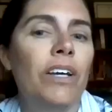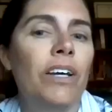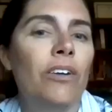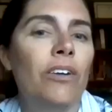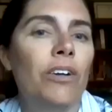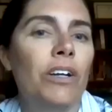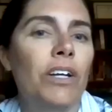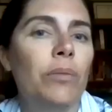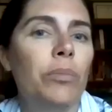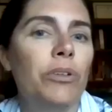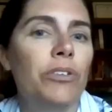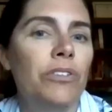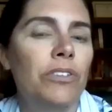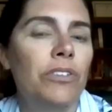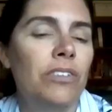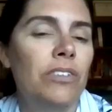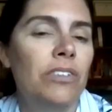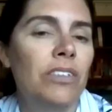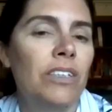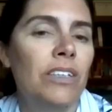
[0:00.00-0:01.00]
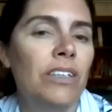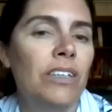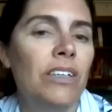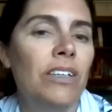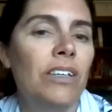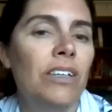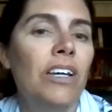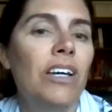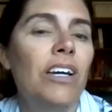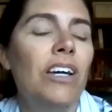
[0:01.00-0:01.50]
and are able to
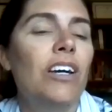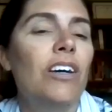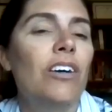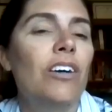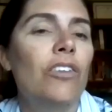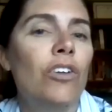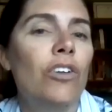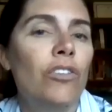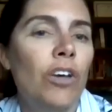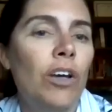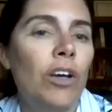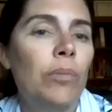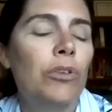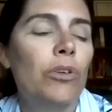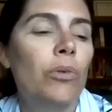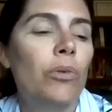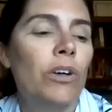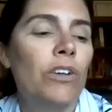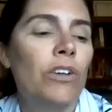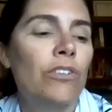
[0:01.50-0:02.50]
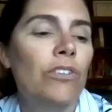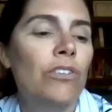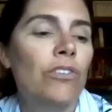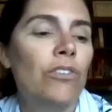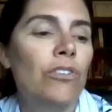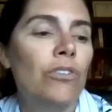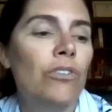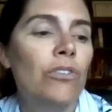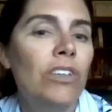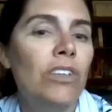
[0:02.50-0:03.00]
see the types of
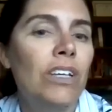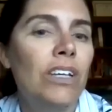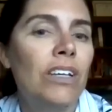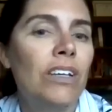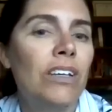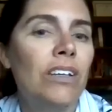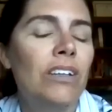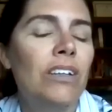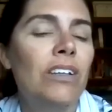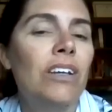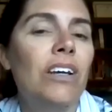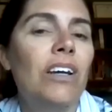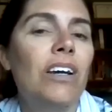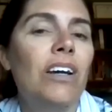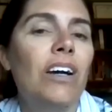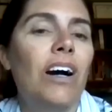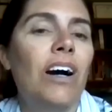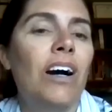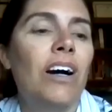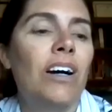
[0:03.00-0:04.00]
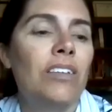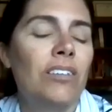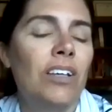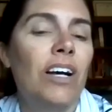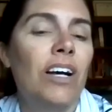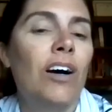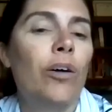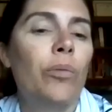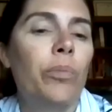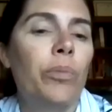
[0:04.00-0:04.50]
questions you did to
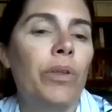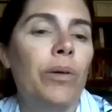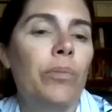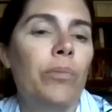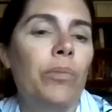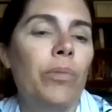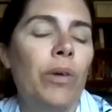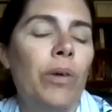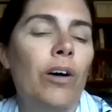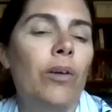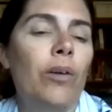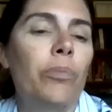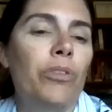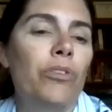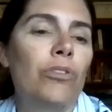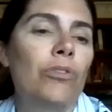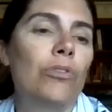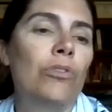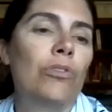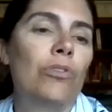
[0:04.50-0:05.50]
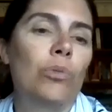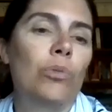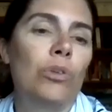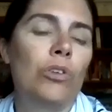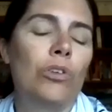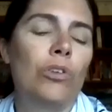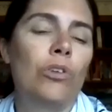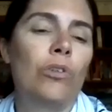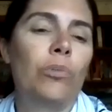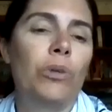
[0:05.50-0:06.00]
help them help the students with
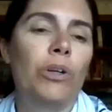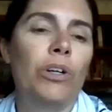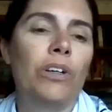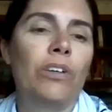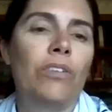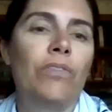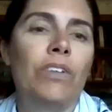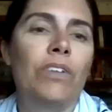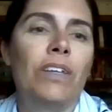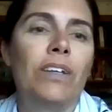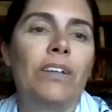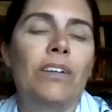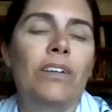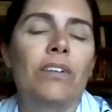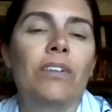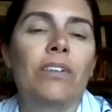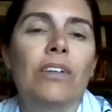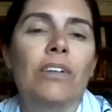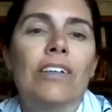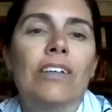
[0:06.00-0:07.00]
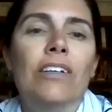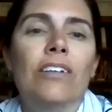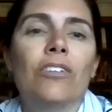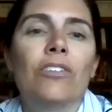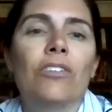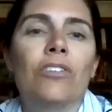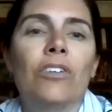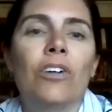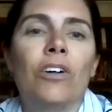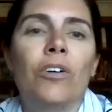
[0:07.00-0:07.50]
the homework if needed.
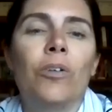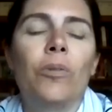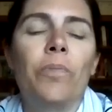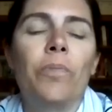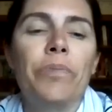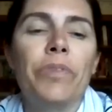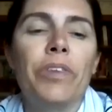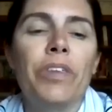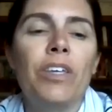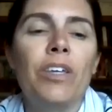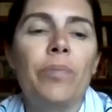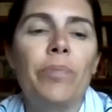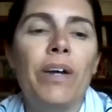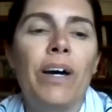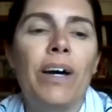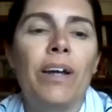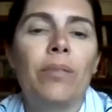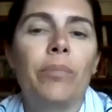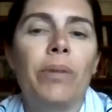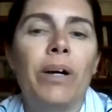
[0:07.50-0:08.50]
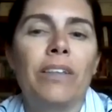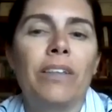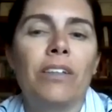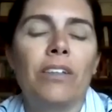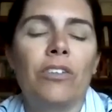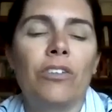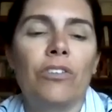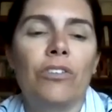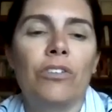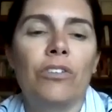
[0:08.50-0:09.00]
So keep that in mind
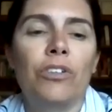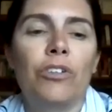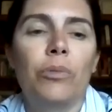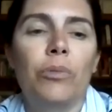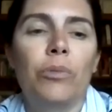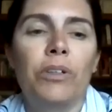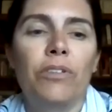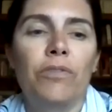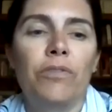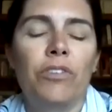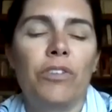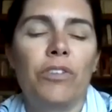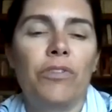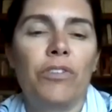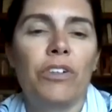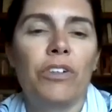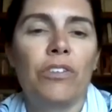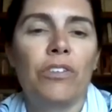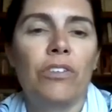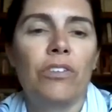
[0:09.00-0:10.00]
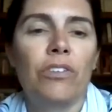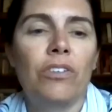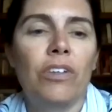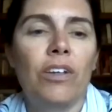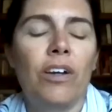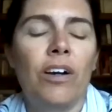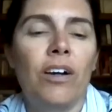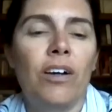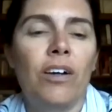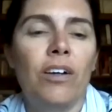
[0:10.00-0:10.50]
that there's a little bit of difference
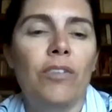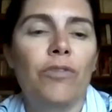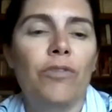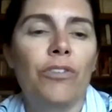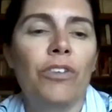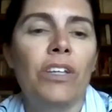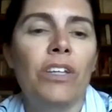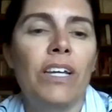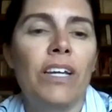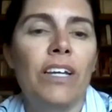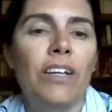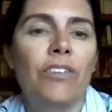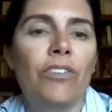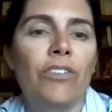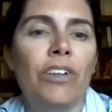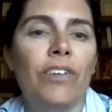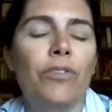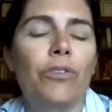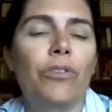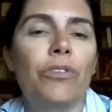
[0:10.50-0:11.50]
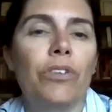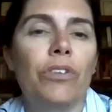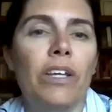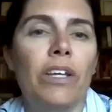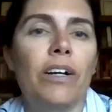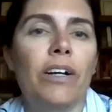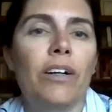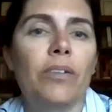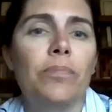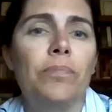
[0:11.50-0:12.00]
for the age levels
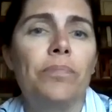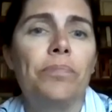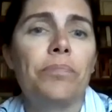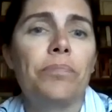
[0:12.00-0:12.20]
there.